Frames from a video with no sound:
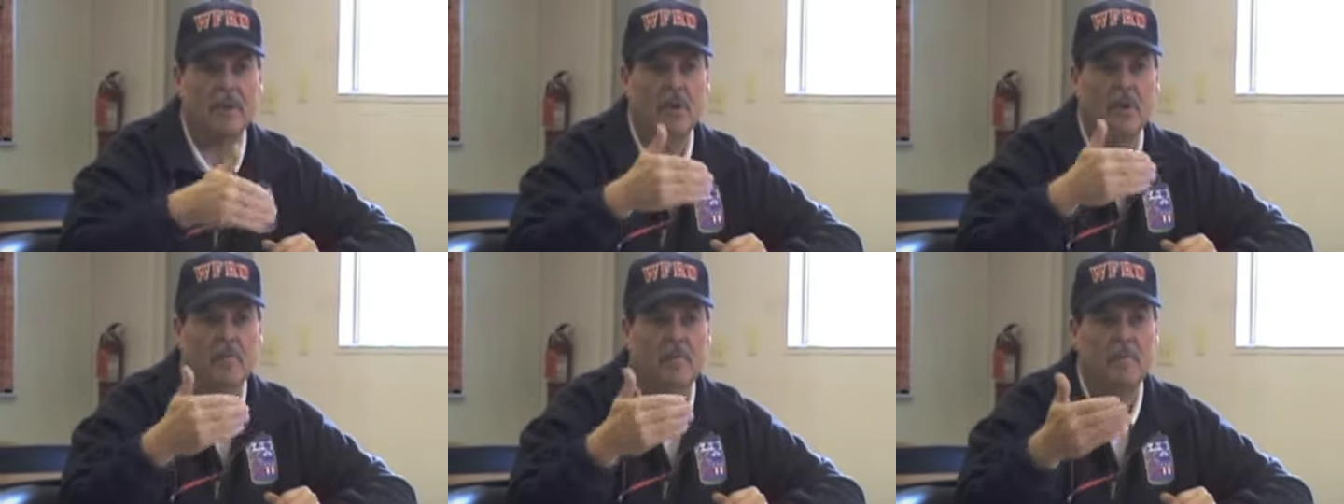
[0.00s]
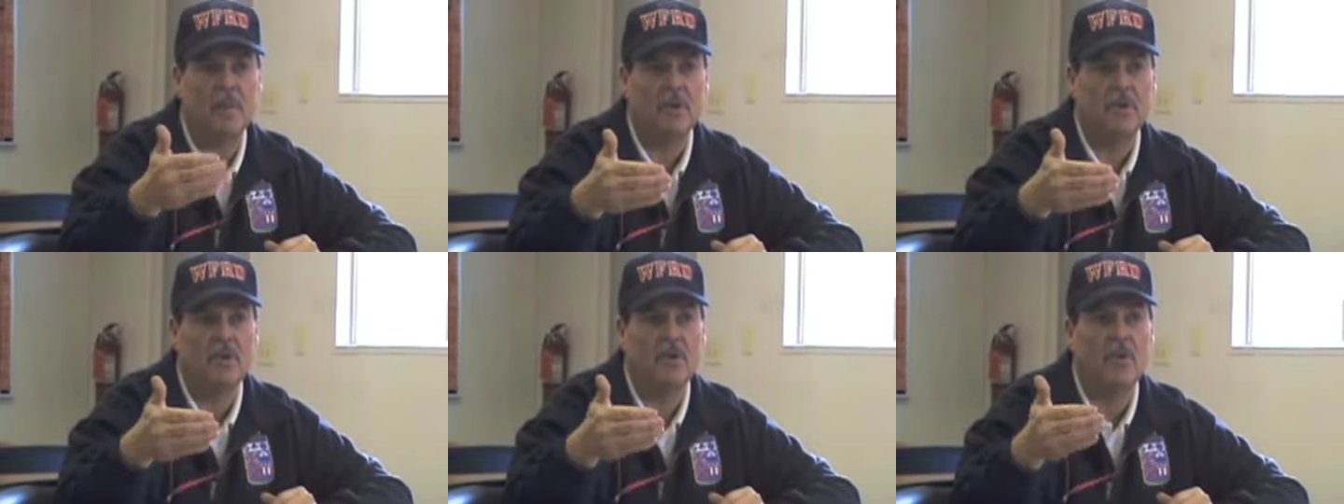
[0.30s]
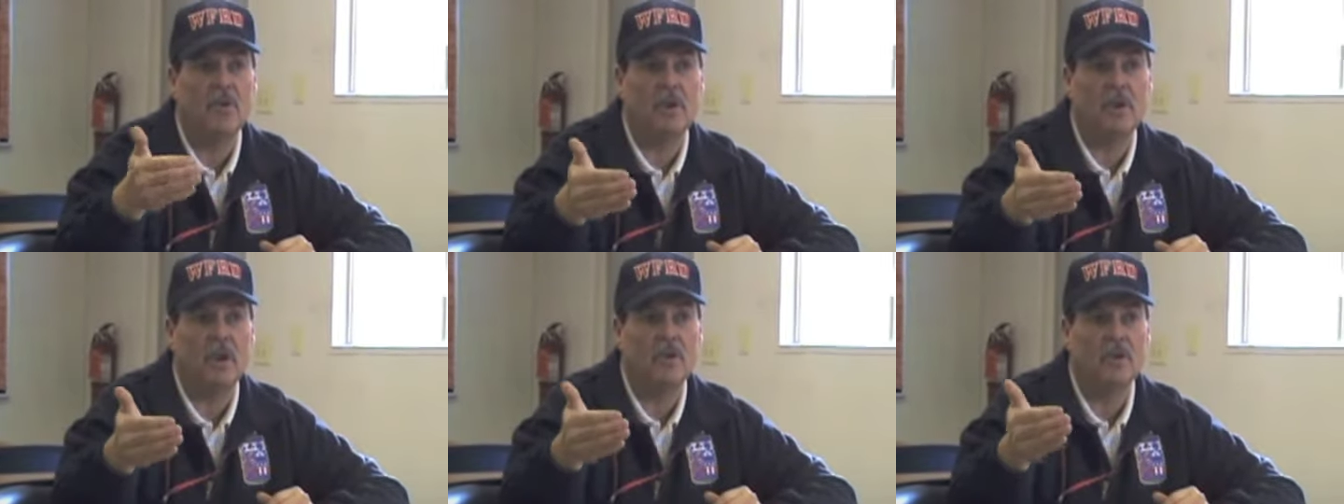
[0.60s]
you put
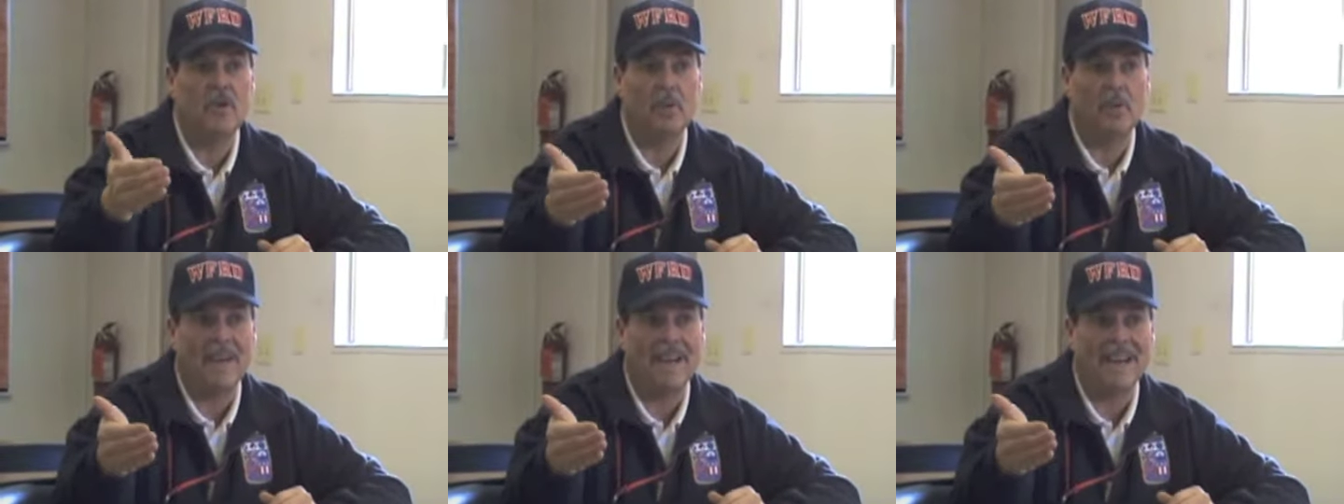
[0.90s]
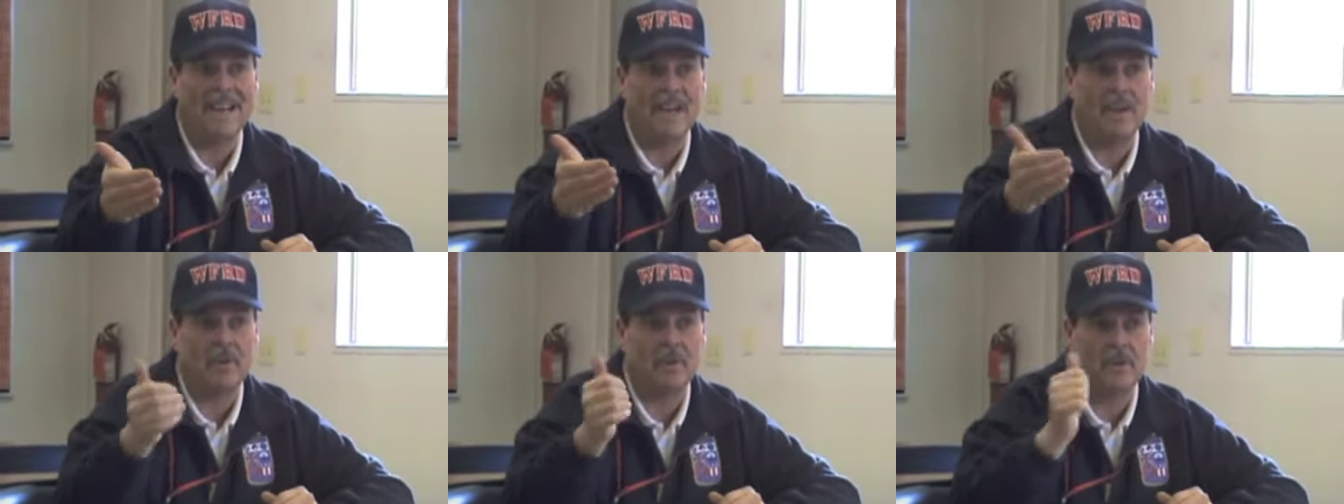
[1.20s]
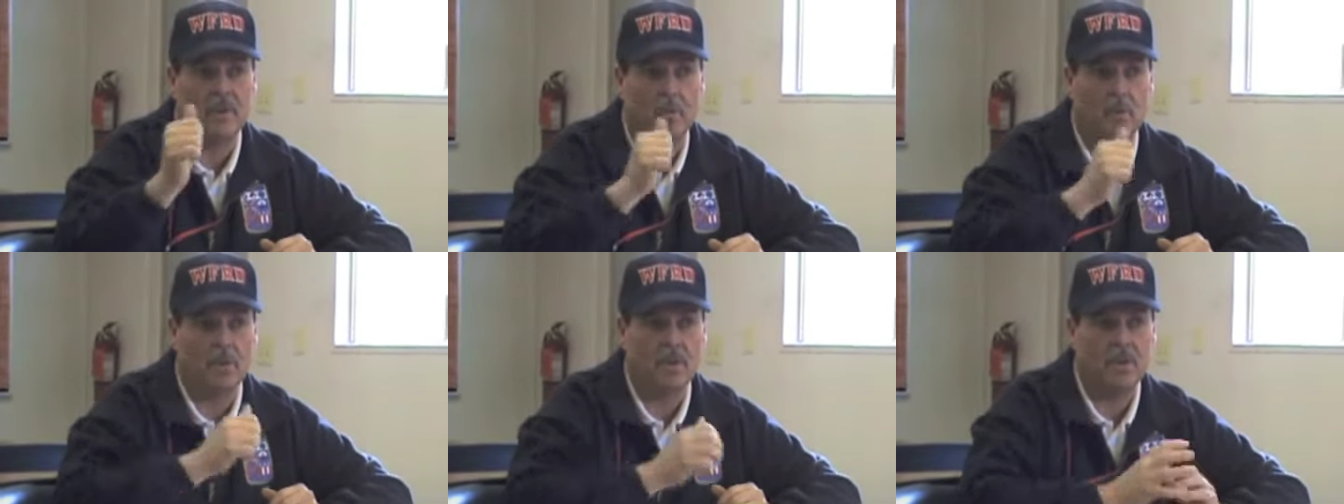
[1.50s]
too close to a heating
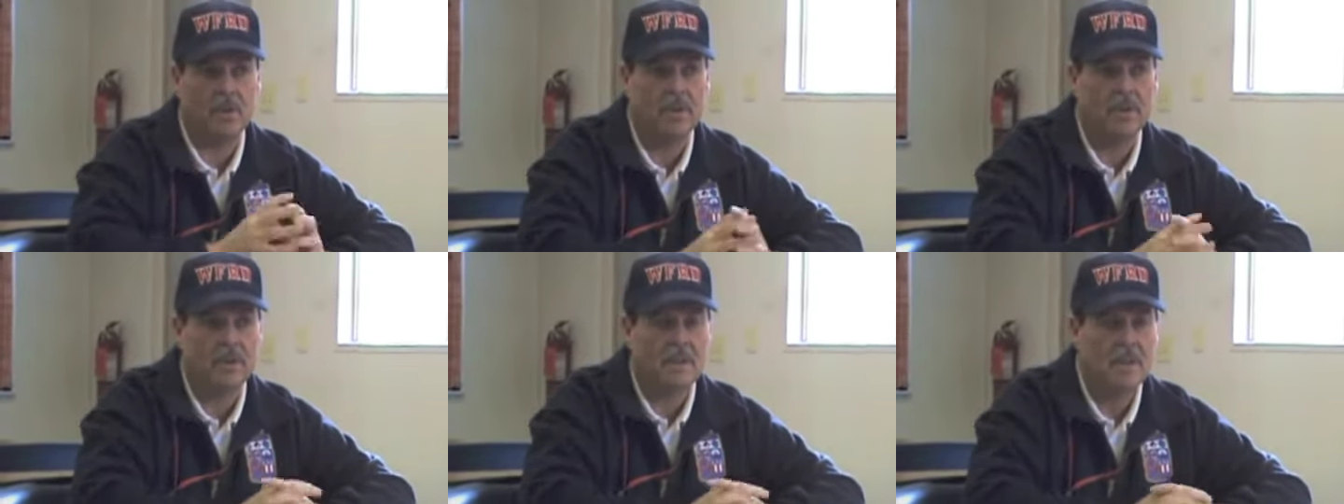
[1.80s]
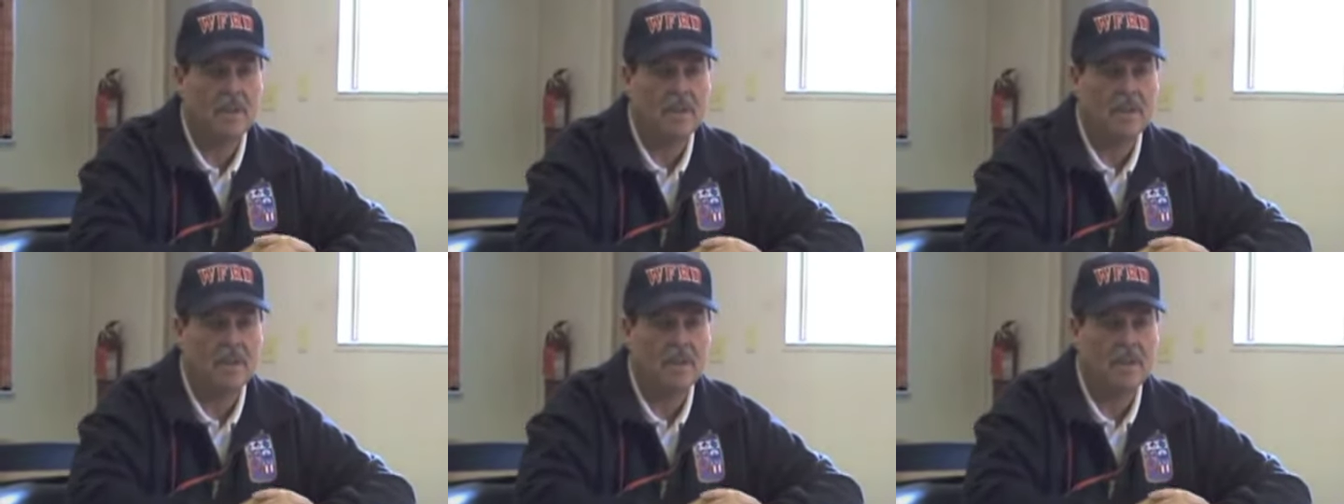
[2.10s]
source.